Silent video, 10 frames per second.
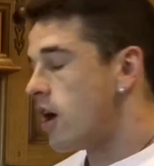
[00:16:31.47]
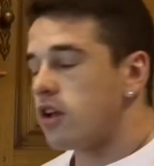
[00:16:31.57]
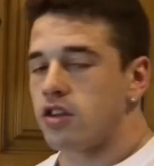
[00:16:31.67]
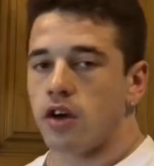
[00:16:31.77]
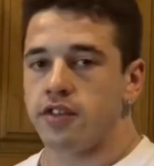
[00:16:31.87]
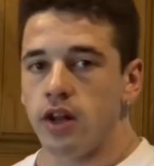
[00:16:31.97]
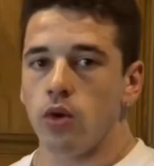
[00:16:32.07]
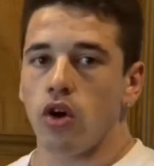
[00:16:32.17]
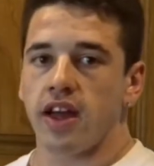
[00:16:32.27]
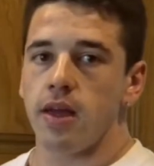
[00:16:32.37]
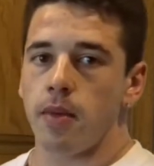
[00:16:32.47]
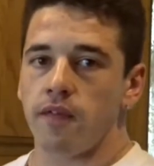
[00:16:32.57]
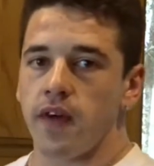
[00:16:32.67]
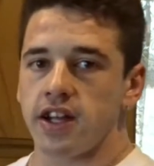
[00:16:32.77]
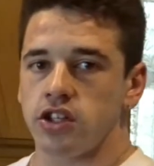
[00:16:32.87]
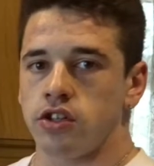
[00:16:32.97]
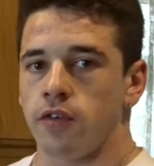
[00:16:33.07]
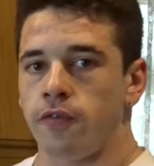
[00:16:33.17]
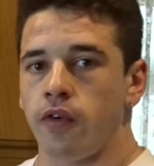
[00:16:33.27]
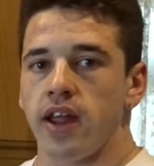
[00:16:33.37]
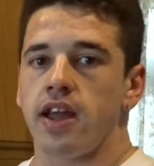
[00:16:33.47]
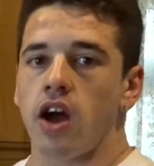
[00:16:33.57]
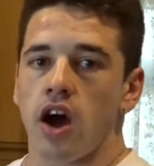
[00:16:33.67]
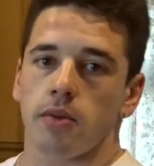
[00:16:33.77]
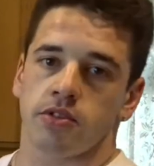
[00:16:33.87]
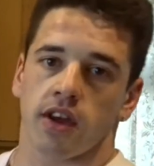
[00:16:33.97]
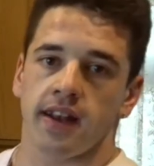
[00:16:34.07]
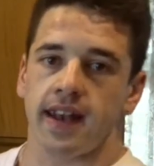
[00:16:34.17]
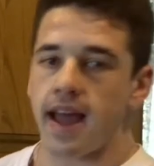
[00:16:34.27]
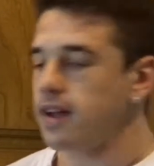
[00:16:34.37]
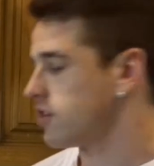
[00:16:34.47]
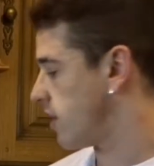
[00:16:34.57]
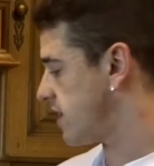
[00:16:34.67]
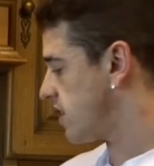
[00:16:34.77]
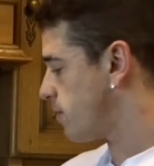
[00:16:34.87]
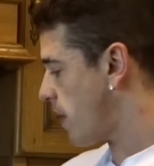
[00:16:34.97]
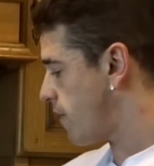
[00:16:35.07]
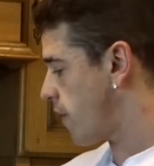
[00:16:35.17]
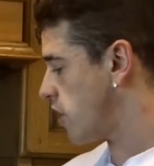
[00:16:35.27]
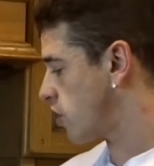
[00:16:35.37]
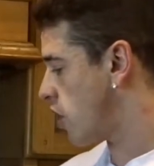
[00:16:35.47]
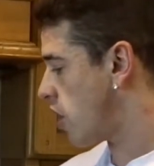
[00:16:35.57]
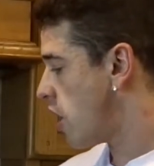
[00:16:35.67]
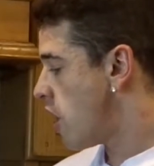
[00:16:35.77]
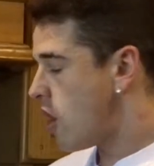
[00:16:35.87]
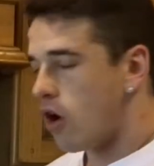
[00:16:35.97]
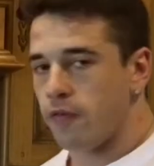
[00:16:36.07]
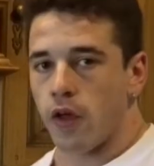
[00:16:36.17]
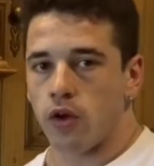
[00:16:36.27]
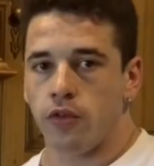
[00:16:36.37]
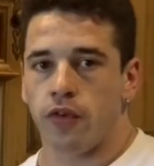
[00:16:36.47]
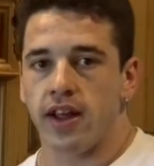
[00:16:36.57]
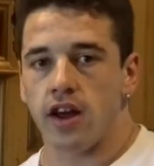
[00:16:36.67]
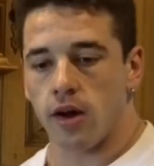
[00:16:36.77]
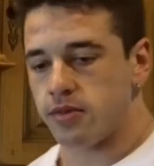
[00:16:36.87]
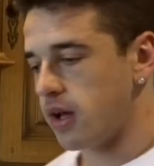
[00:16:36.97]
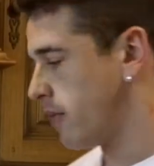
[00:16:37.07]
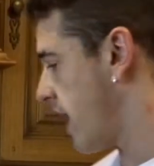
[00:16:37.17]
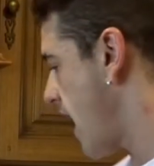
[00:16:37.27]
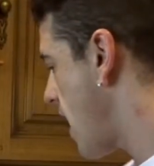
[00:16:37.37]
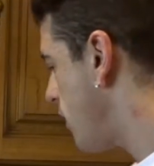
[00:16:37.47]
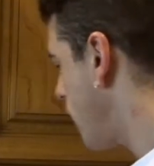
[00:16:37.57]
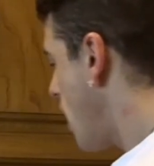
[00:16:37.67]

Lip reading: So I've still got to keep my veg to 3 cups a day. So this is my first lot of those 3 cups that I'm going to have.